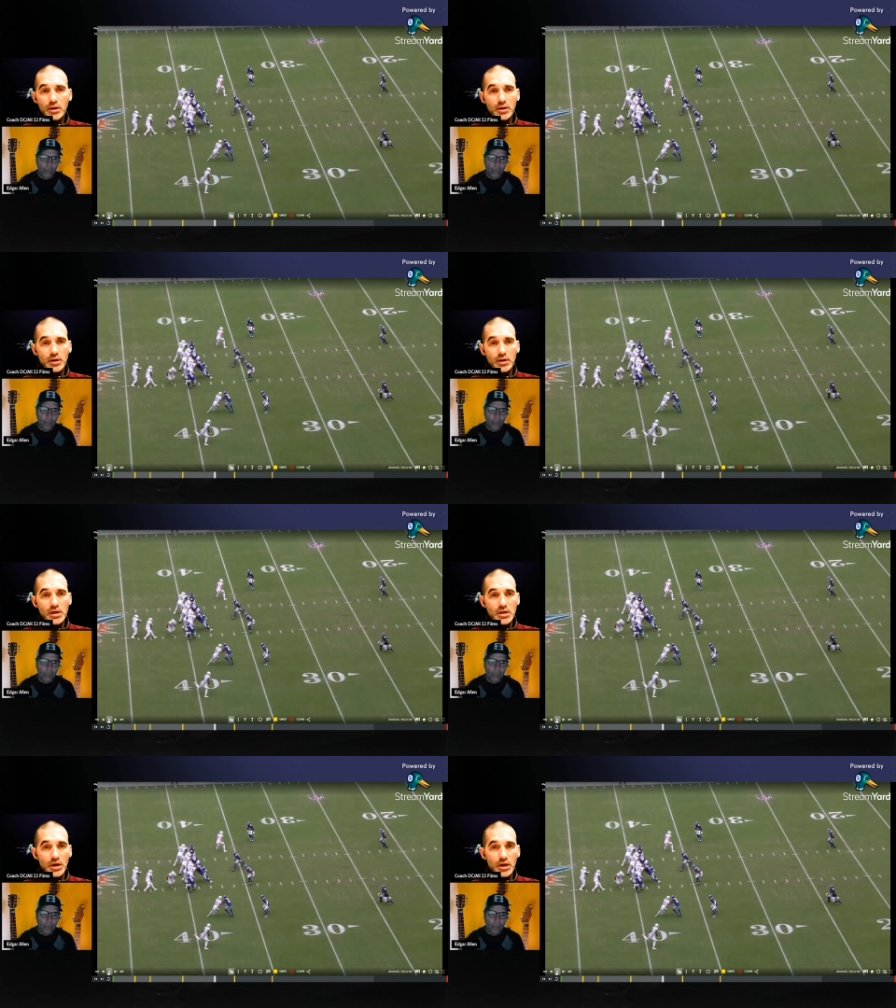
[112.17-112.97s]

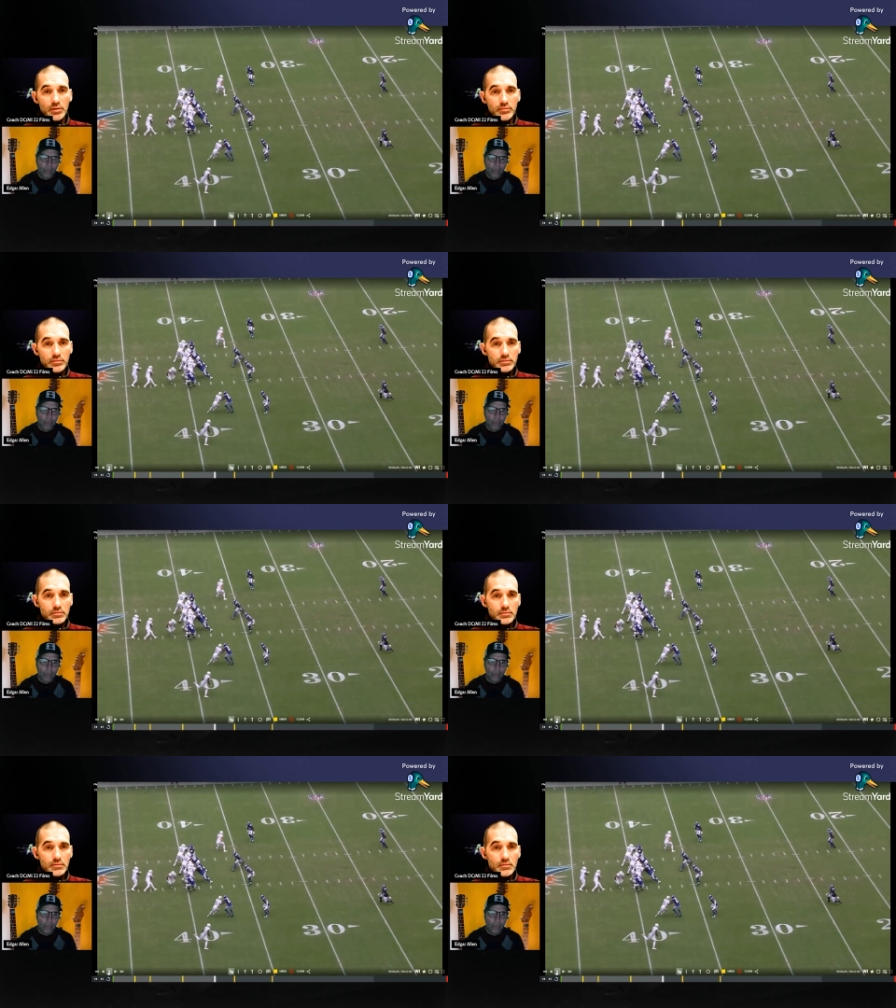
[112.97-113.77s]
he
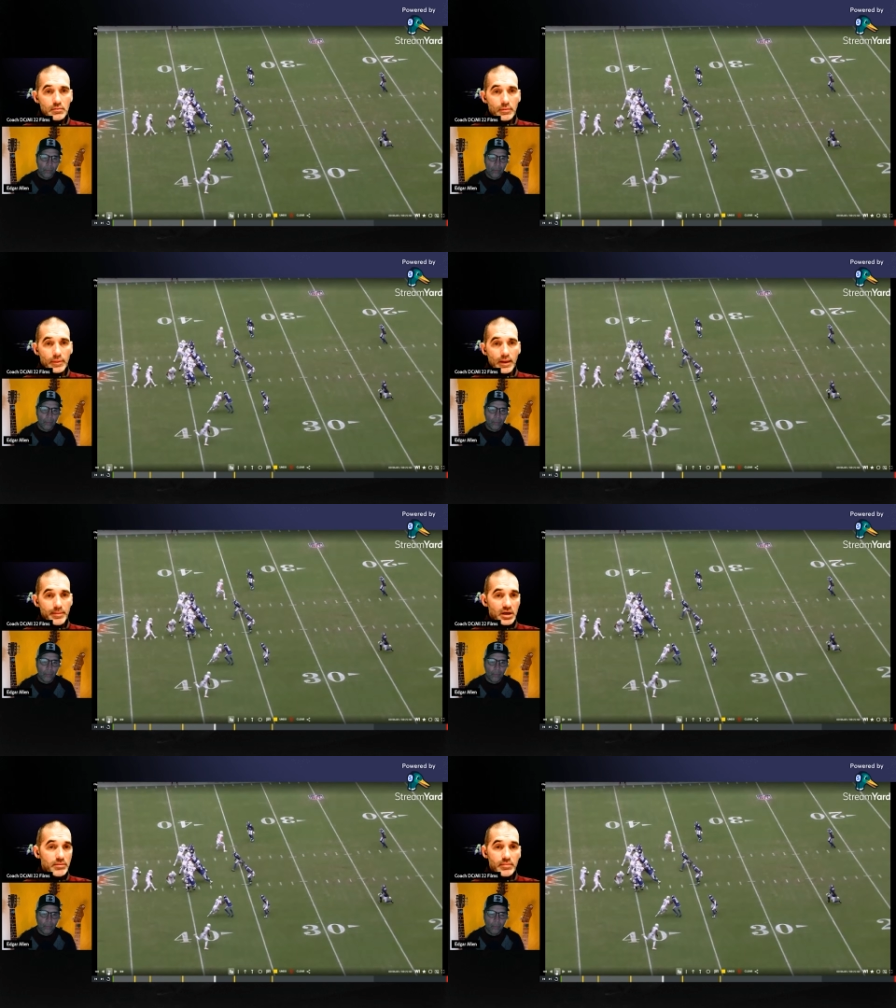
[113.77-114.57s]

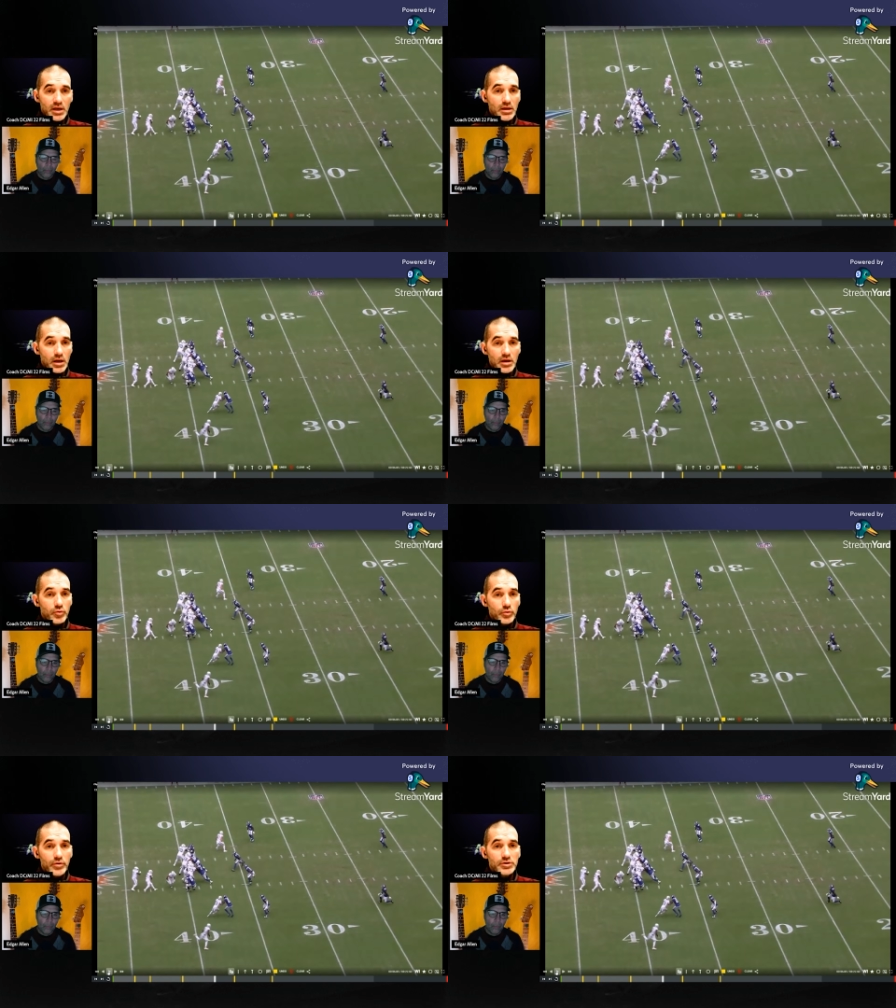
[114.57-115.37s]
he
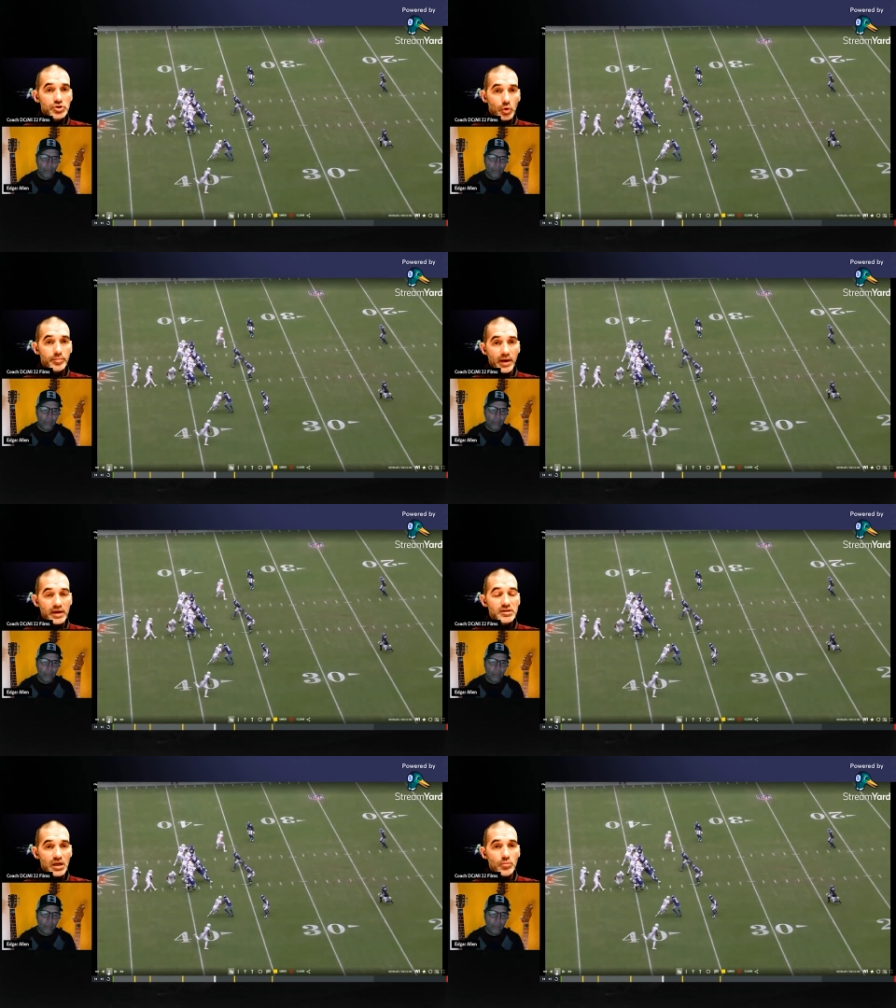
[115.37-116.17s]
threw the short
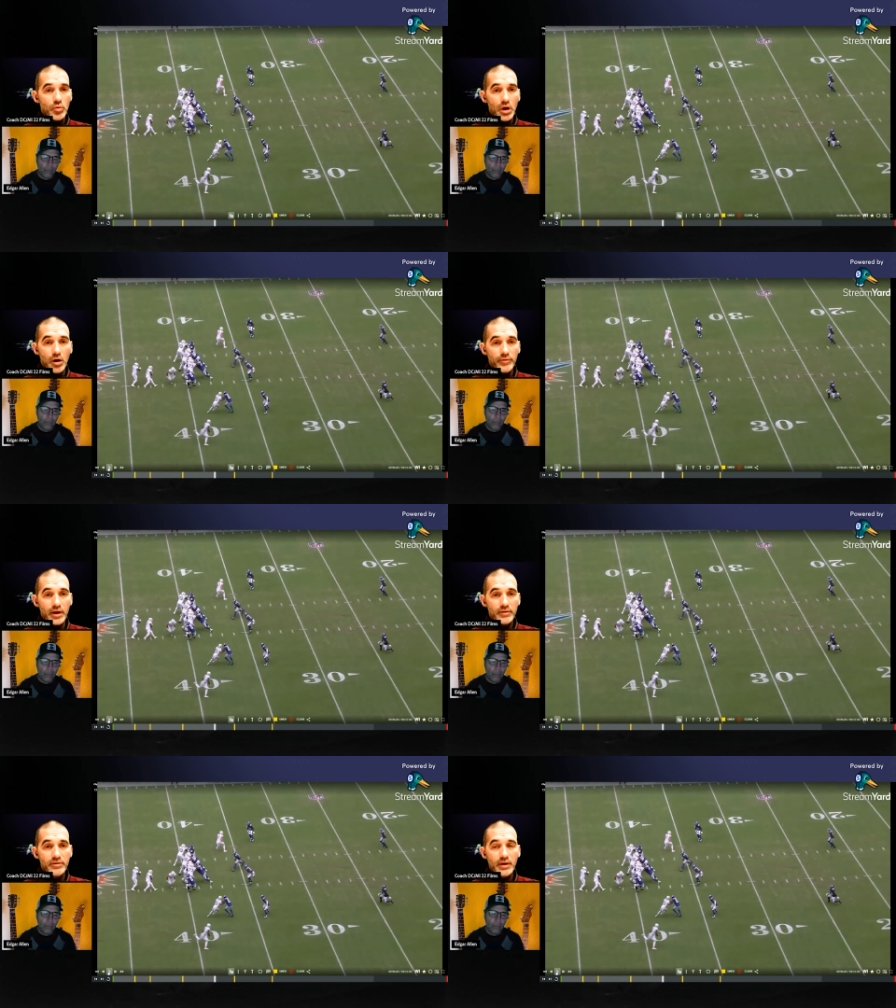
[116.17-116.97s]
pass game well,
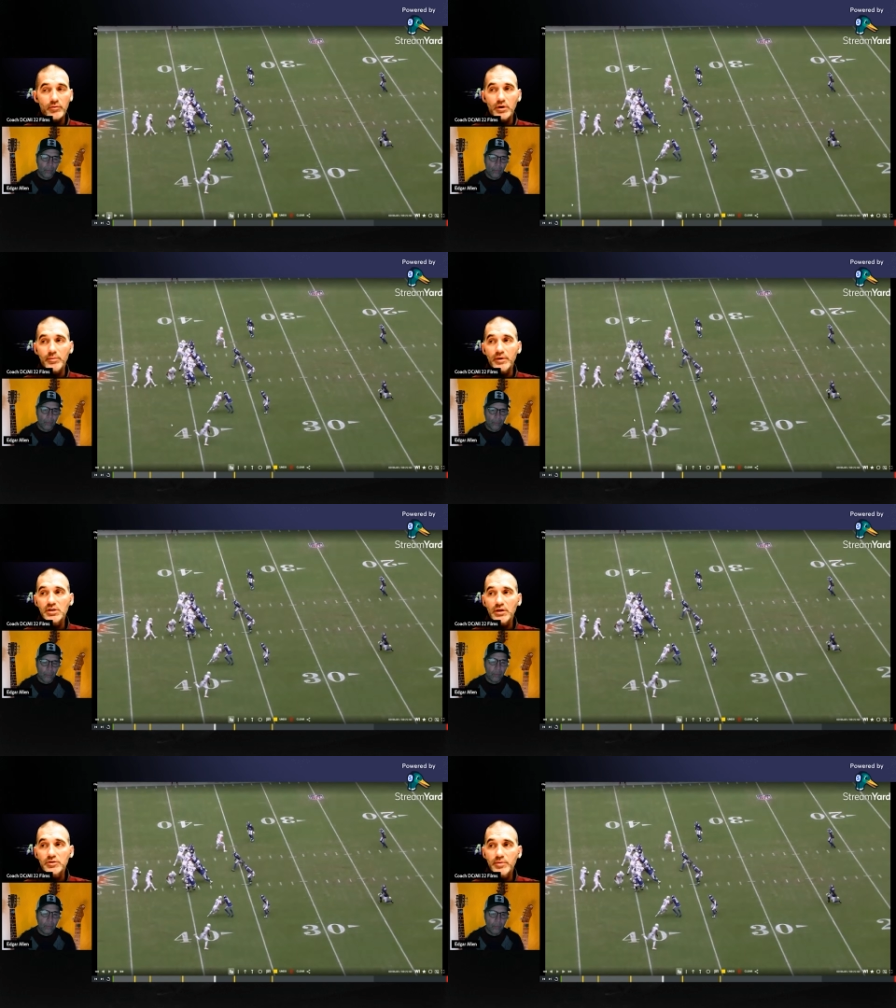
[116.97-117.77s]
not really much
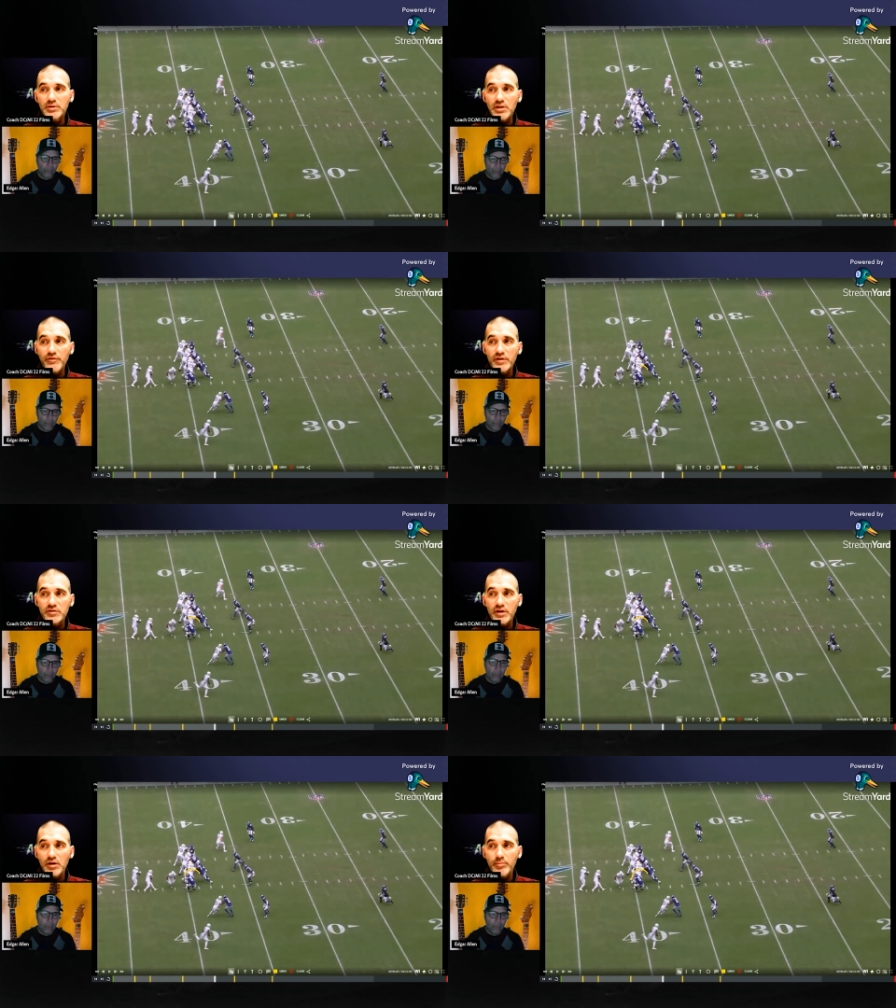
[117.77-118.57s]
else, but defensive
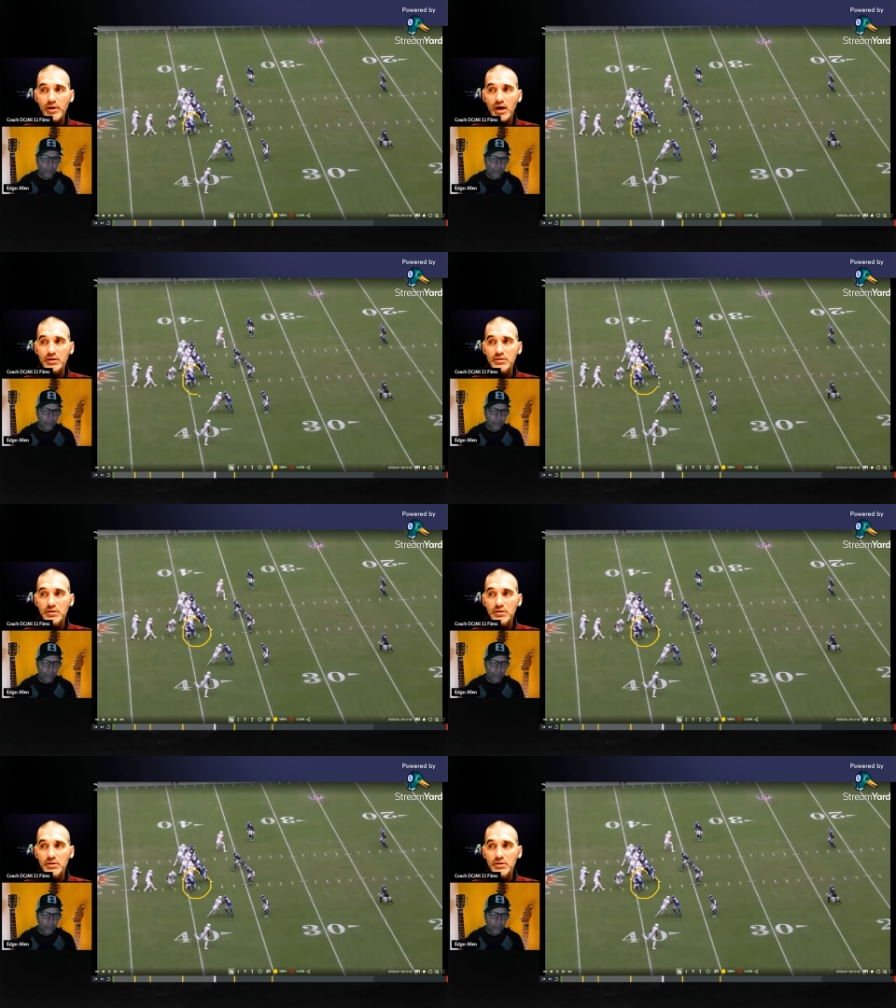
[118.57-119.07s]
end unblocked,